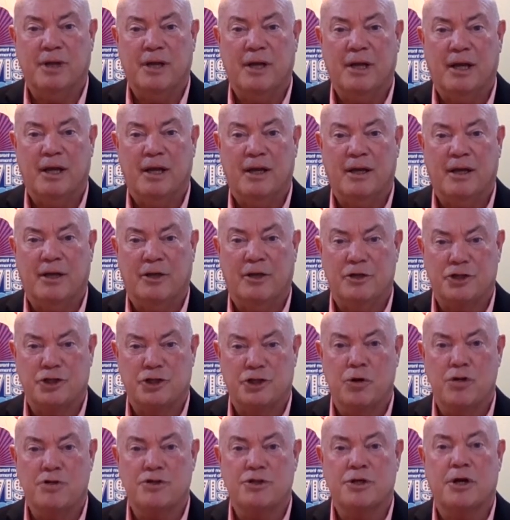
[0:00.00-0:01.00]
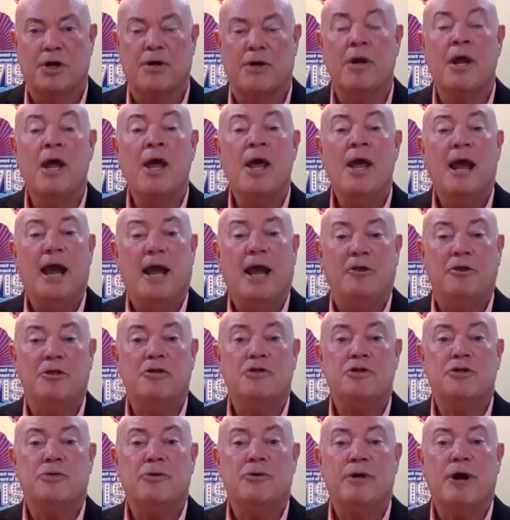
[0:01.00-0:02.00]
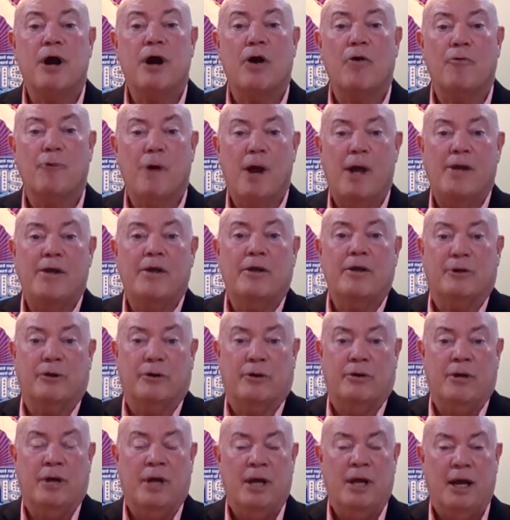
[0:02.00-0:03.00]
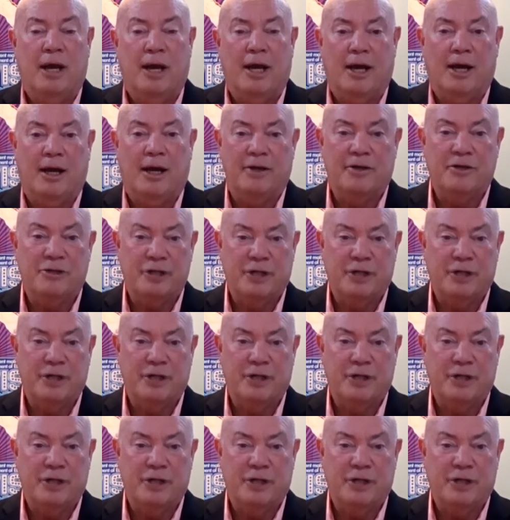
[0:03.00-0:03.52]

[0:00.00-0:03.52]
uh, in the short term, and then doing our regular uh,